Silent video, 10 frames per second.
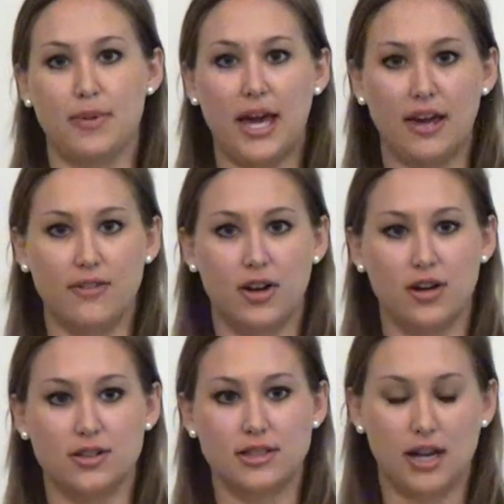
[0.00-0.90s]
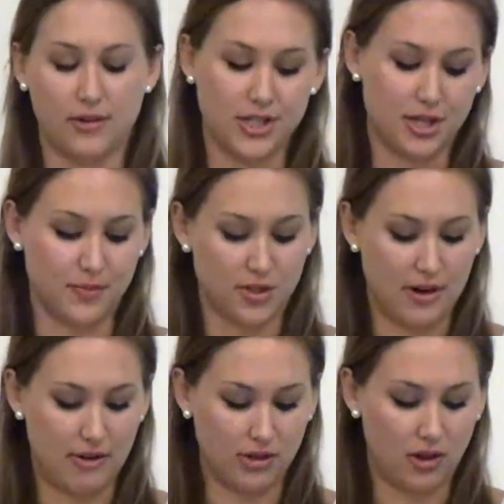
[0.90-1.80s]
behaviors, how he jumps
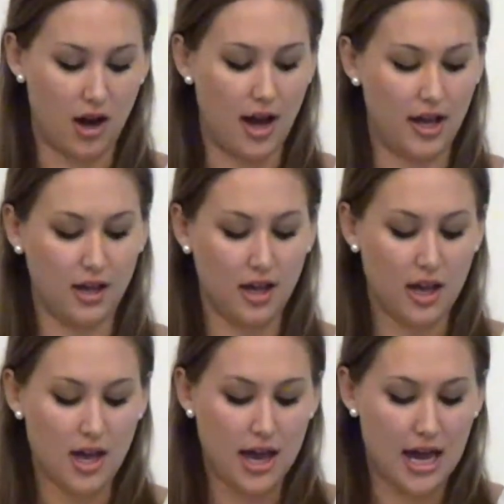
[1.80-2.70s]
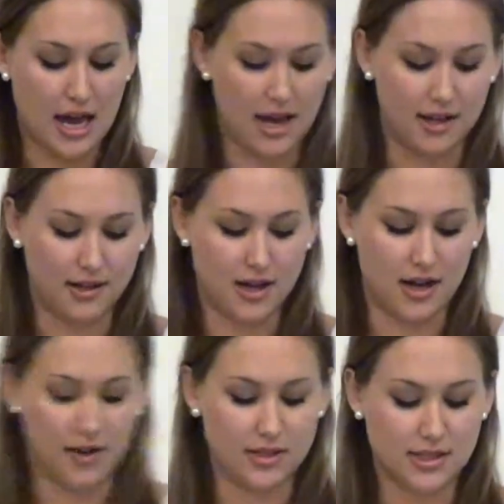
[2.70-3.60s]
around a lot,
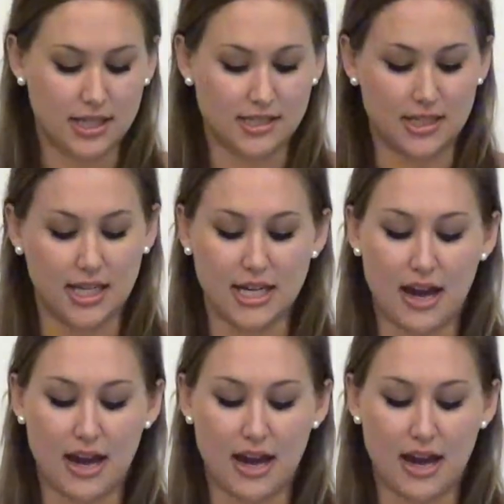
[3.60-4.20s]
and says that